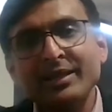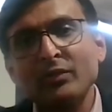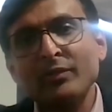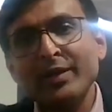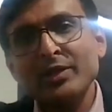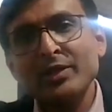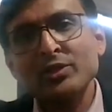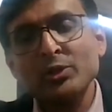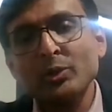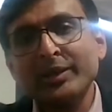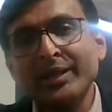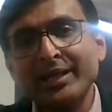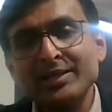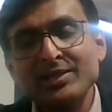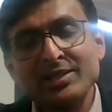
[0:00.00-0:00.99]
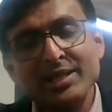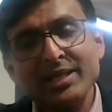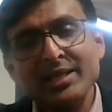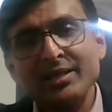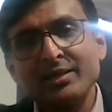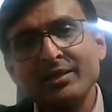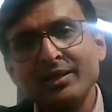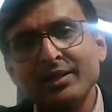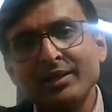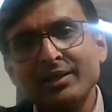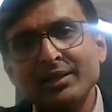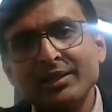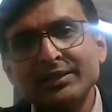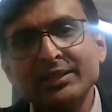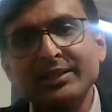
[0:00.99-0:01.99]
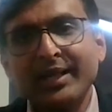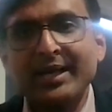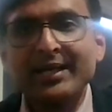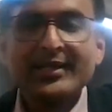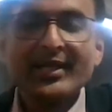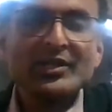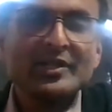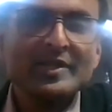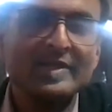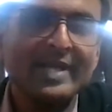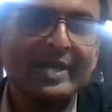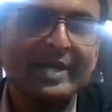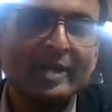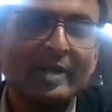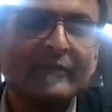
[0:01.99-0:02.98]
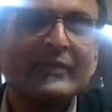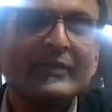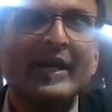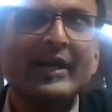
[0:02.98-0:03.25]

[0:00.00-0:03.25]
in which you can see the transactions that you have